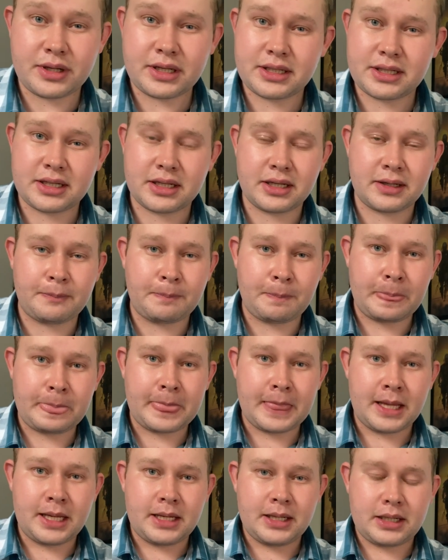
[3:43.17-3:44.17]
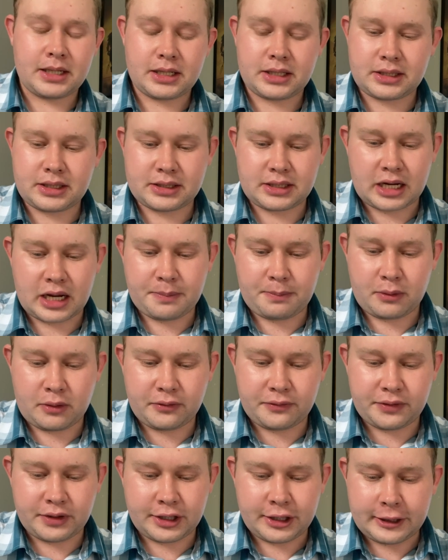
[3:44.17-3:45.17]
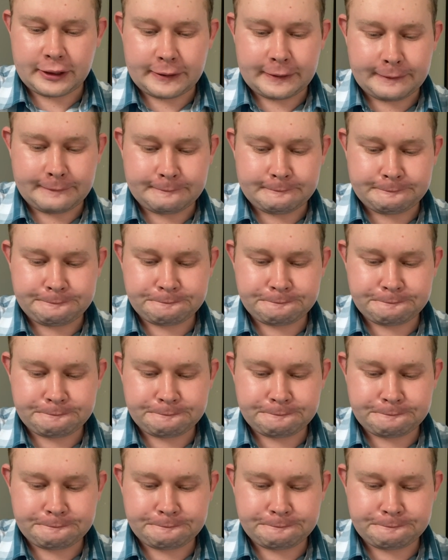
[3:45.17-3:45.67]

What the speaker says: It's a type of a